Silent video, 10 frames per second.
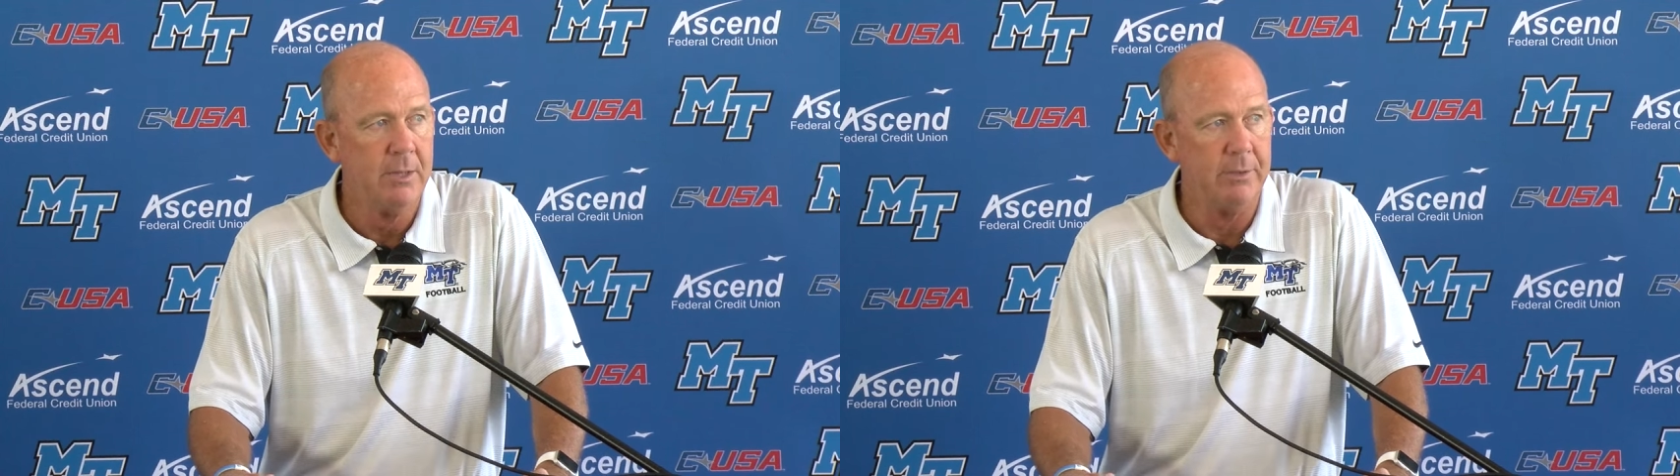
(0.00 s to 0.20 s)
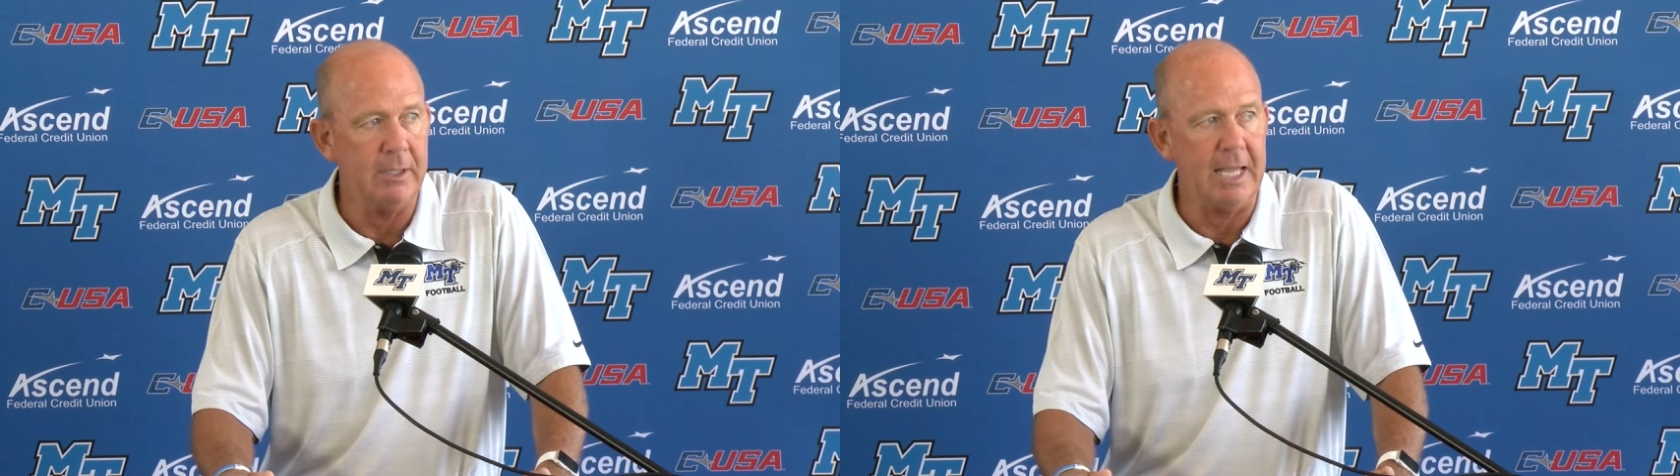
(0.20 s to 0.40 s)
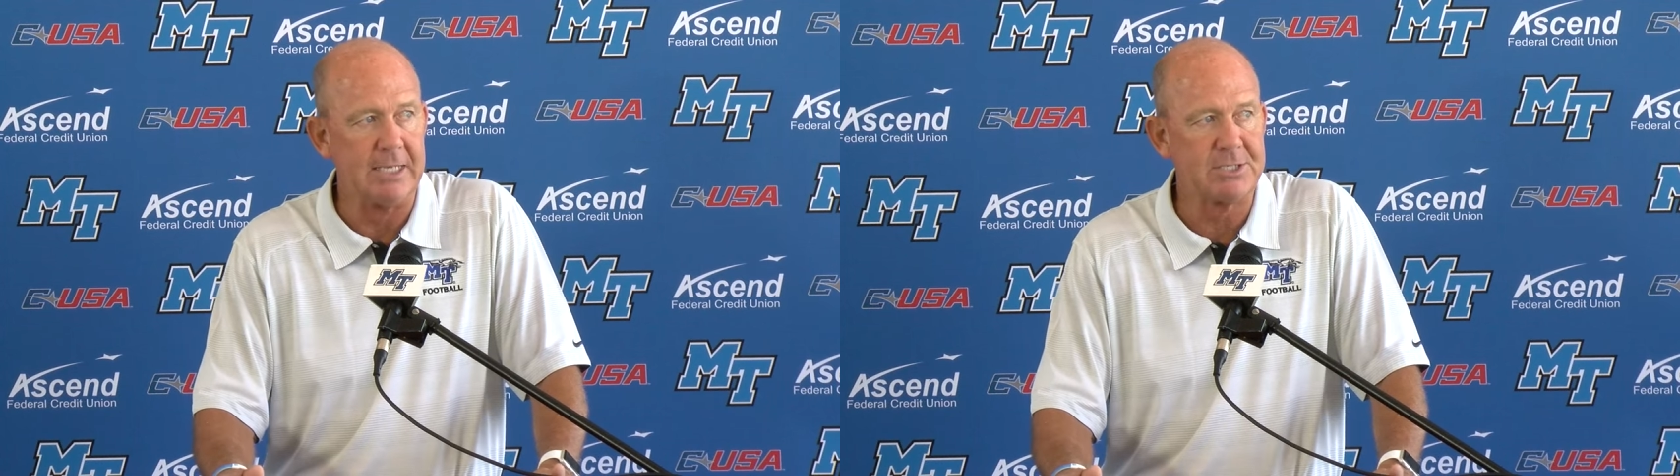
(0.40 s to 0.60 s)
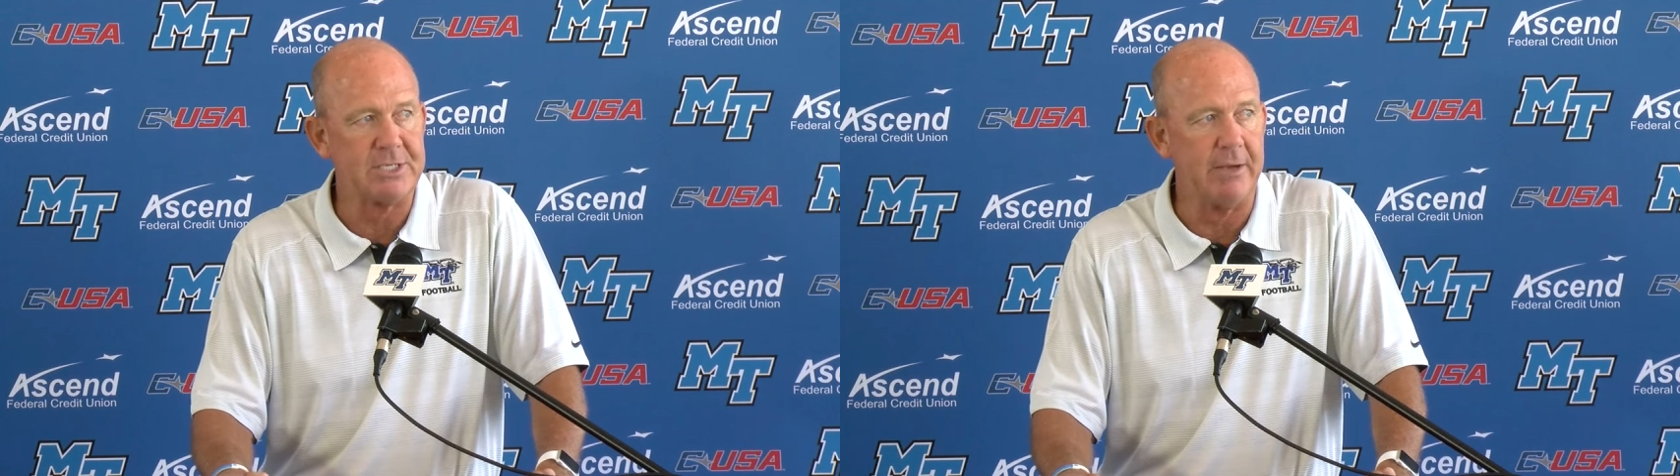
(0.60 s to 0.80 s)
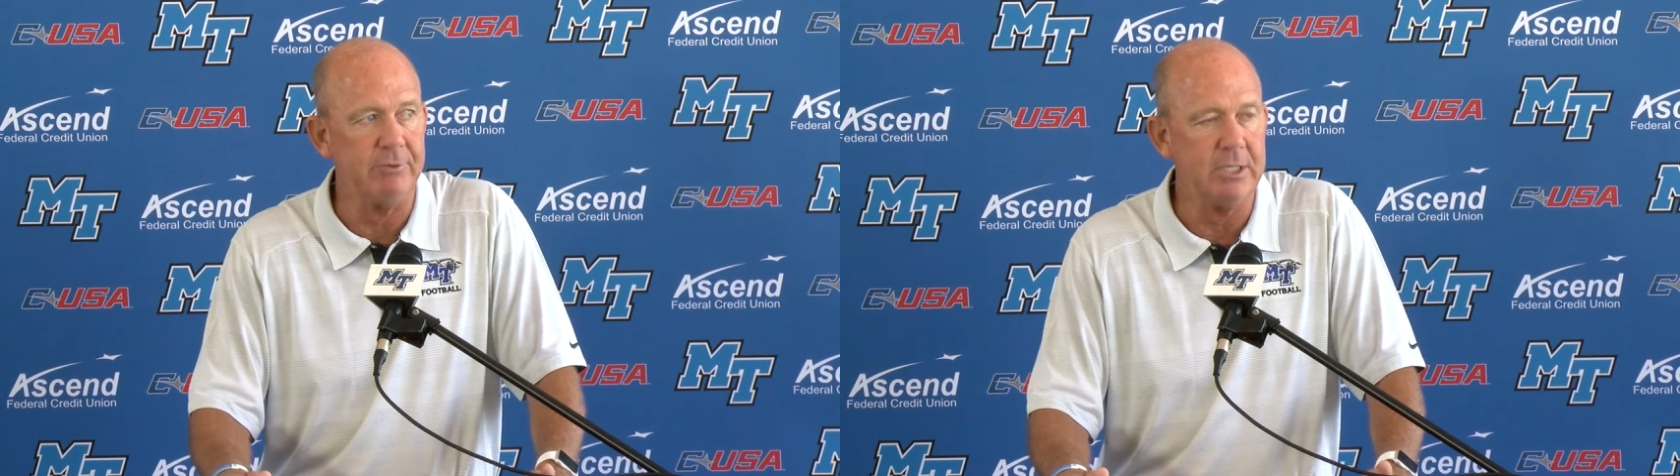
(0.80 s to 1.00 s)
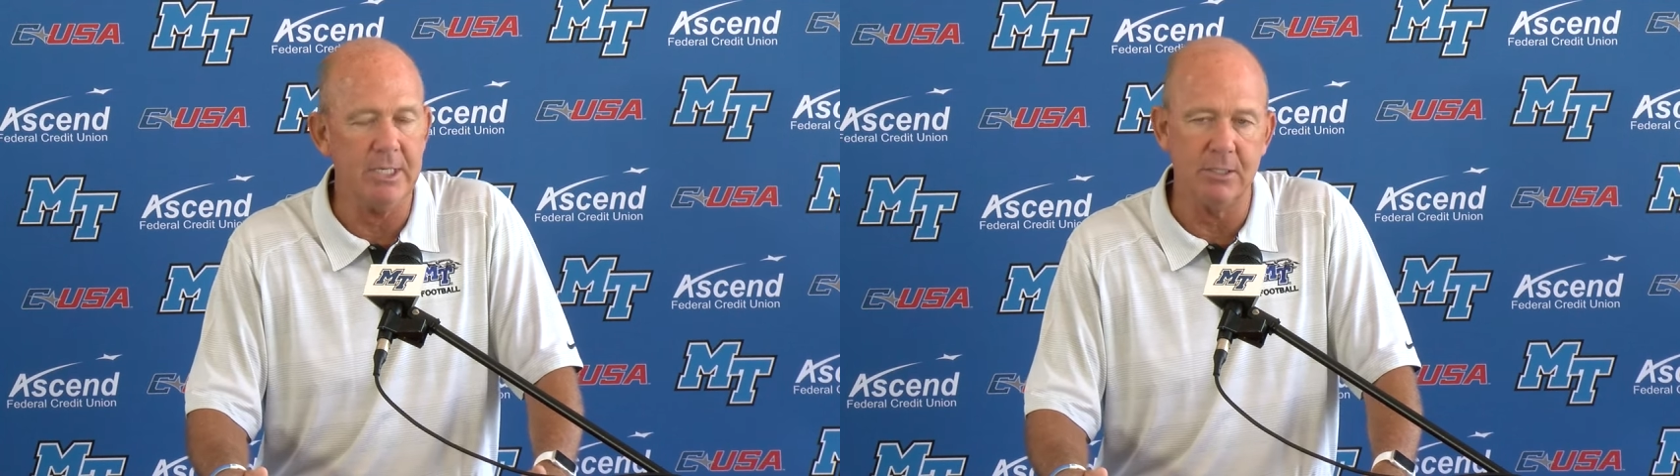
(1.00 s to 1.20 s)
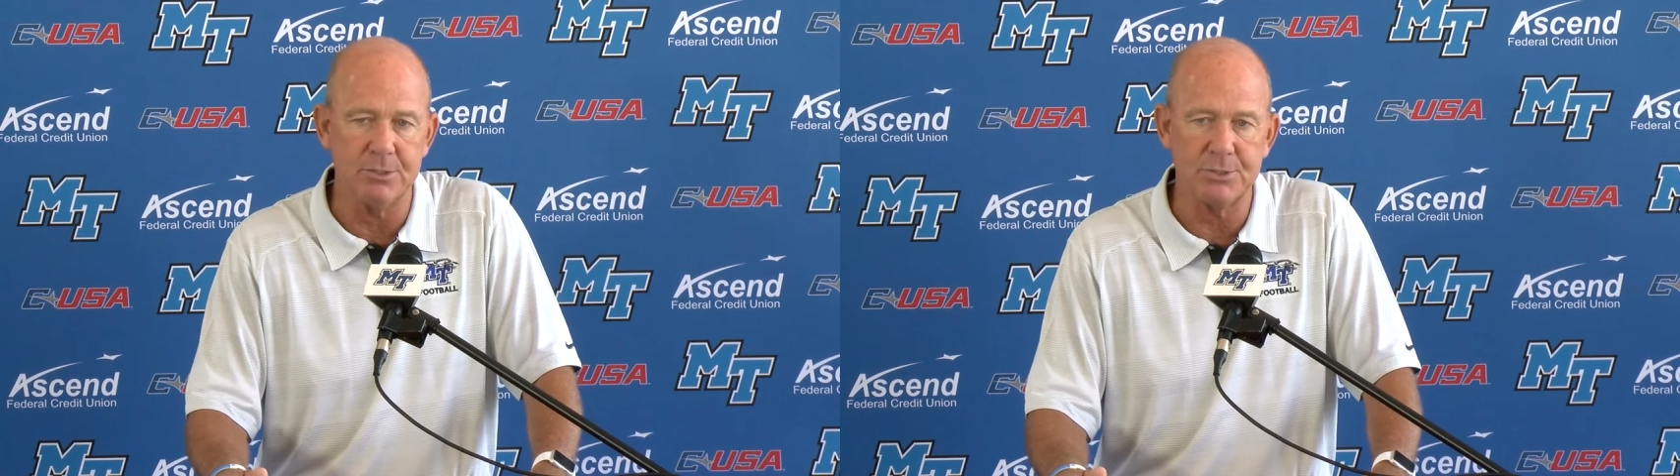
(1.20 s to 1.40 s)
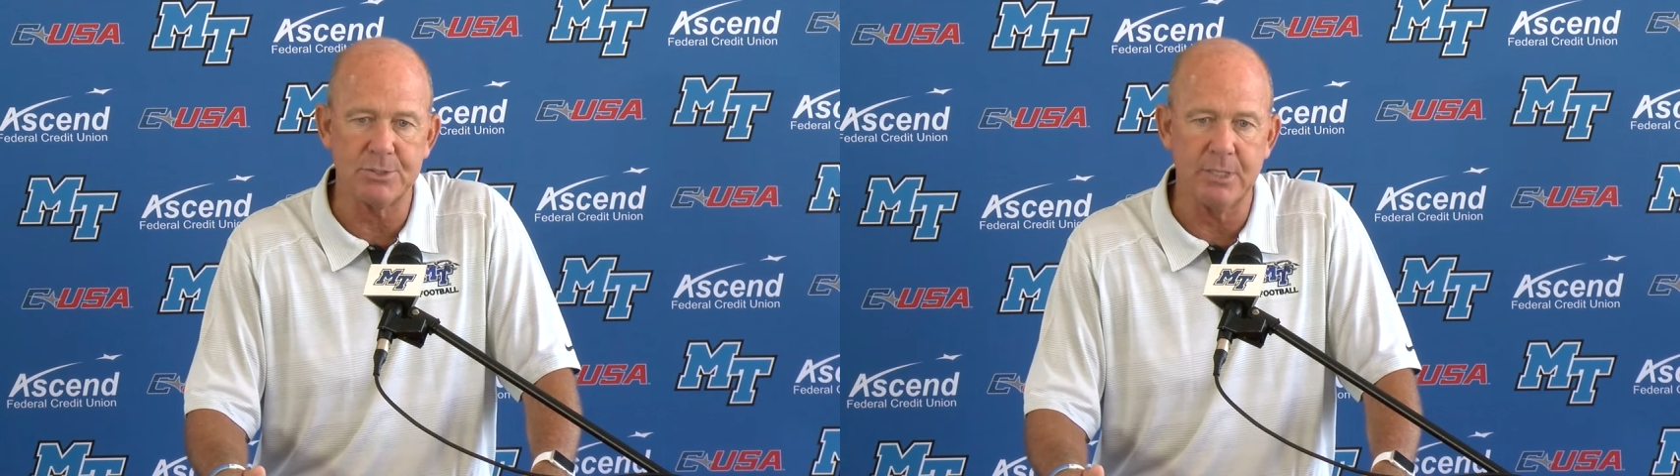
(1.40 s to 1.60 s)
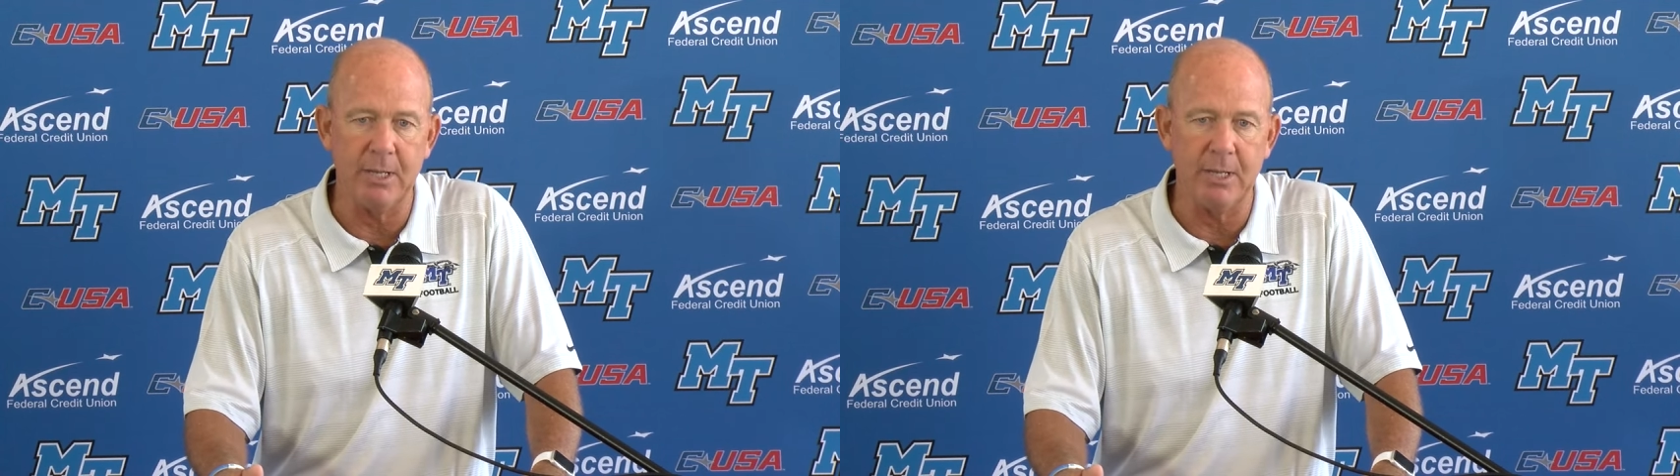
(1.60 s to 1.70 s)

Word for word: The last seven years,